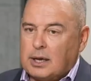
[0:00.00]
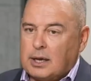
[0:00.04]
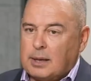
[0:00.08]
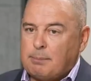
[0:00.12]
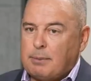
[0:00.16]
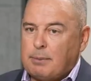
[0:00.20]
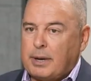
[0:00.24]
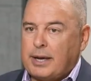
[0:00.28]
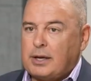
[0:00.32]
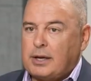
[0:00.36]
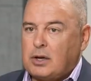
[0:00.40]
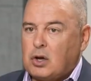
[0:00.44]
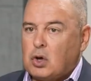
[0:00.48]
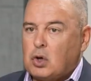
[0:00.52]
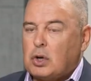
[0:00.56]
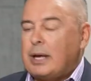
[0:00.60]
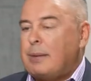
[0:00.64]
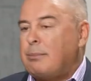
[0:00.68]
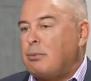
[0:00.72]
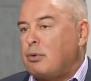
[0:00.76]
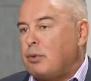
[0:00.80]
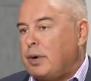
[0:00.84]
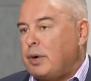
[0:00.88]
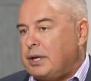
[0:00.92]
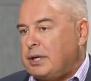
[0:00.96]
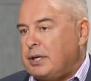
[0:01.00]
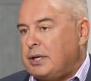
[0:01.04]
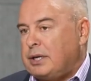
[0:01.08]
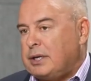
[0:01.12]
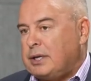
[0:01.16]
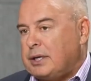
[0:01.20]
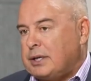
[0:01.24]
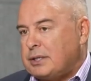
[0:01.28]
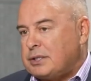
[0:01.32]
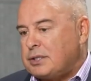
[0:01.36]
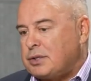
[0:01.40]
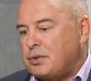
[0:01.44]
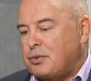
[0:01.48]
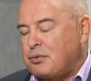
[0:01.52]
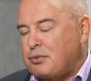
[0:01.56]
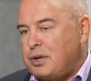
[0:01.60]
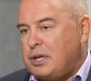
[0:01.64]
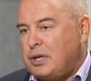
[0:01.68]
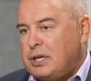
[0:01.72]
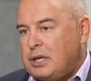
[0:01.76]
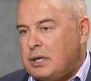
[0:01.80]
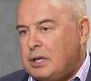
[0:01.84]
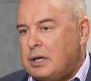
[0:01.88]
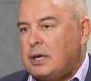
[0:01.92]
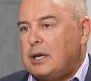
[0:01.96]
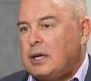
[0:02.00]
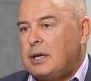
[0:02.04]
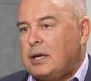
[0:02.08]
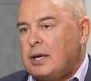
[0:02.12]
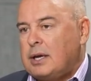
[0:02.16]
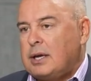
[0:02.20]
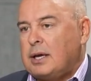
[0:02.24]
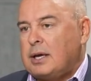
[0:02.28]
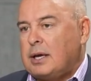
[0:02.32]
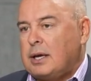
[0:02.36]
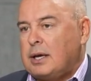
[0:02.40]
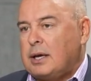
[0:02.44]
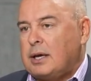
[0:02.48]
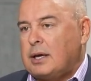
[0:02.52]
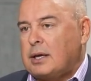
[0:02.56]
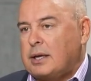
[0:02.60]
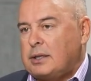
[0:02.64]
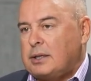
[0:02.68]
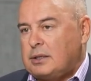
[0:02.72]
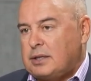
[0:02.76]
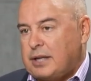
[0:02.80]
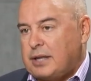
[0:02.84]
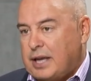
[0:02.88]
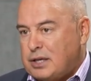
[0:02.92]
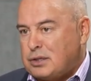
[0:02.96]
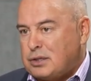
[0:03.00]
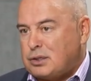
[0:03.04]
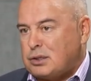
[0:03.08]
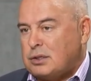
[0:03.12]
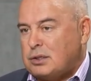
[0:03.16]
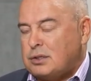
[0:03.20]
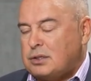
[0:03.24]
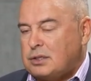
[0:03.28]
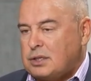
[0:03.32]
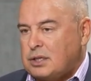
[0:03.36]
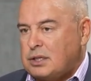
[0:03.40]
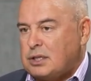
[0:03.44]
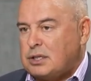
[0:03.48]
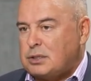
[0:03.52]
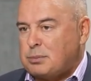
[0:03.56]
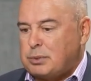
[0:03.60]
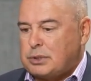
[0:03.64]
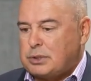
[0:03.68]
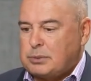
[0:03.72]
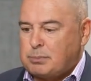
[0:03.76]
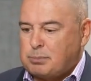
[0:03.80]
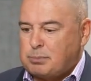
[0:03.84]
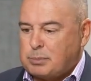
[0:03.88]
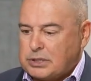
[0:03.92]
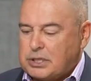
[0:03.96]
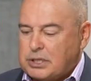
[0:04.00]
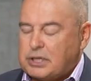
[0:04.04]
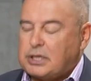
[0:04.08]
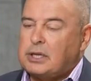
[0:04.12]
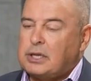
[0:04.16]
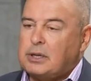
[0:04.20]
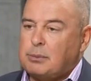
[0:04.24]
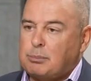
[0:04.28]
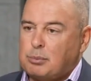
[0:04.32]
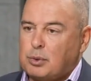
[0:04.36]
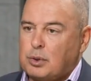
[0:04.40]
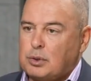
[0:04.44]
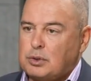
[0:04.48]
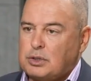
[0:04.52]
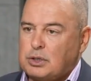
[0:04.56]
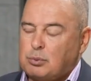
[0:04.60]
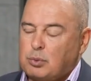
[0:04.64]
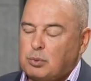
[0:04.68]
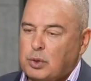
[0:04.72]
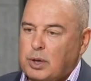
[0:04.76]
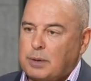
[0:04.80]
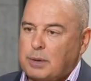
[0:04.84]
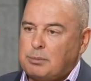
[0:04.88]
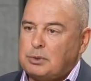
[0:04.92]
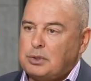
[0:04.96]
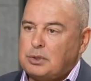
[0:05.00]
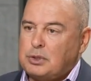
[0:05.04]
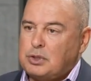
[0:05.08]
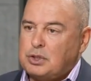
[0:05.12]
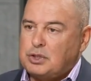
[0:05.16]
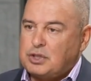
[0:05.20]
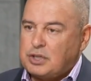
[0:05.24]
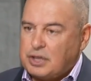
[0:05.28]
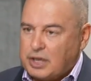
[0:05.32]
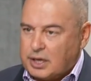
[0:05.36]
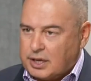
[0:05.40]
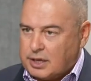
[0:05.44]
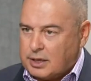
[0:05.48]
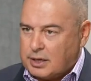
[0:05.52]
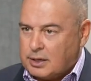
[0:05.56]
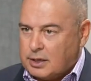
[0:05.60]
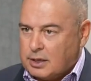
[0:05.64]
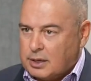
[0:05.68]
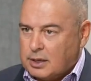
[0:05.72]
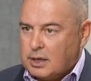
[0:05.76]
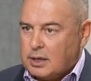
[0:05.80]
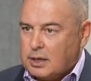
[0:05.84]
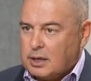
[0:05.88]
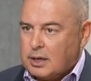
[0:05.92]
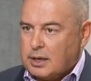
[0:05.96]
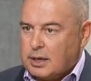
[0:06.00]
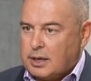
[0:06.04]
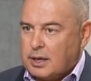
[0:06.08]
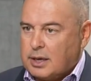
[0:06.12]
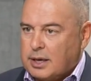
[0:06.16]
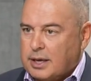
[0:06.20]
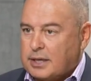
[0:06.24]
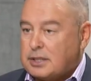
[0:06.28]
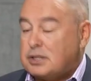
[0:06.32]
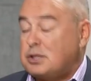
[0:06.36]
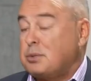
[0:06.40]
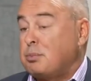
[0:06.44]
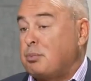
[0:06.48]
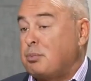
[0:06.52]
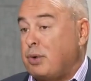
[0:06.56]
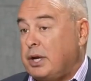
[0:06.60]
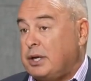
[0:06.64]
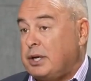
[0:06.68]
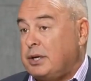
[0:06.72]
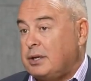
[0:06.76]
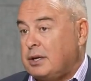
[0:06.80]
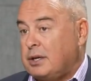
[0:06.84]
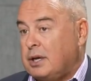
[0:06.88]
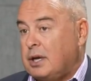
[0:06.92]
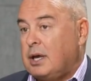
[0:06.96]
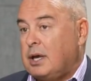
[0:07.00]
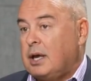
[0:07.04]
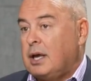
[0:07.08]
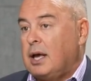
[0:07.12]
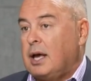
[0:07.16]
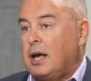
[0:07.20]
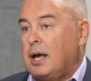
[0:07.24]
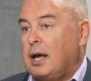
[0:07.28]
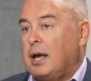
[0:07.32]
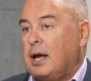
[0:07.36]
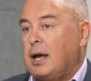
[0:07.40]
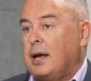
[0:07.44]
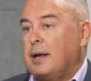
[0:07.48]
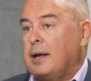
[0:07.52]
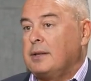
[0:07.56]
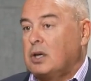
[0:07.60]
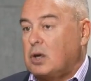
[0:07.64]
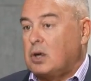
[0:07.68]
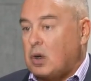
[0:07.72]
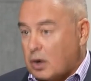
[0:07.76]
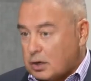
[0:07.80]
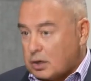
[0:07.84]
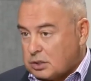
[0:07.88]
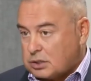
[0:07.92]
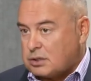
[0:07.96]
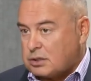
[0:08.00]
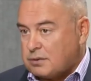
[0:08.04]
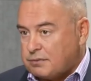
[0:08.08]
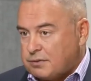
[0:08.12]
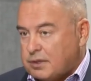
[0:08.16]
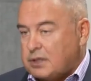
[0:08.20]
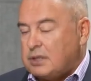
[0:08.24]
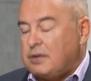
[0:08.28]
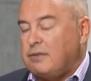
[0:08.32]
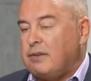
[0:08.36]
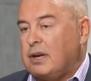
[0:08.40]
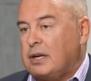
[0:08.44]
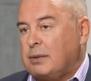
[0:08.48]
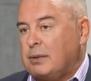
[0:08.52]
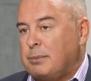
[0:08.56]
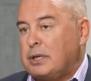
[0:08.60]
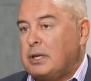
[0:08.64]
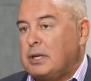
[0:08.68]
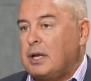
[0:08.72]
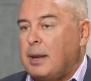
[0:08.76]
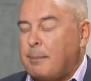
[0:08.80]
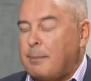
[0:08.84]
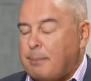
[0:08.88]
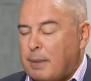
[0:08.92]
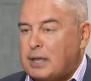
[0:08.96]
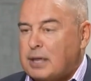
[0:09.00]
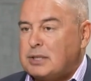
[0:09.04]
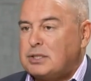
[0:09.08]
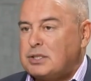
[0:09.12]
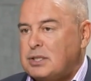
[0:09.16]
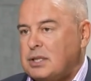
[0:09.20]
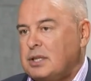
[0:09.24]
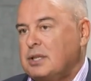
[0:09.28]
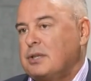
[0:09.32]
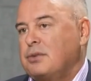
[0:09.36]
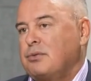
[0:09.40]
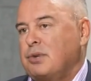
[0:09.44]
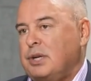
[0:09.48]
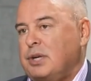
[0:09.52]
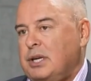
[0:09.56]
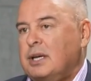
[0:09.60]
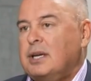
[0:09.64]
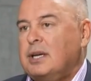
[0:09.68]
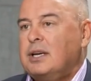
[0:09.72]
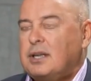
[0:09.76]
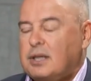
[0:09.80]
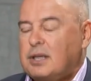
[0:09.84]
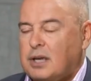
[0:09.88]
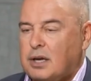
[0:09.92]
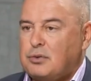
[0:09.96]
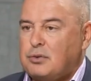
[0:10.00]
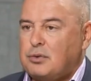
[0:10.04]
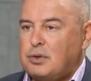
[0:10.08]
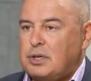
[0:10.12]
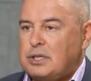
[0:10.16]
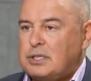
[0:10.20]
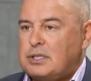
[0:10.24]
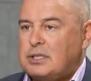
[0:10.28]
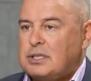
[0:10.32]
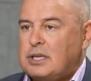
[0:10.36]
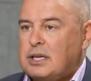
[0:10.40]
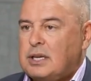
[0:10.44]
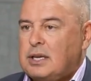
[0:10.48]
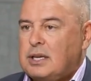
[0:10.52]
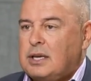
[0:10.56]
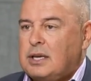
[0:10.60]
By collaborating as three nations in this particular project, we were able to share and spread the cost of the development amongst the three countries.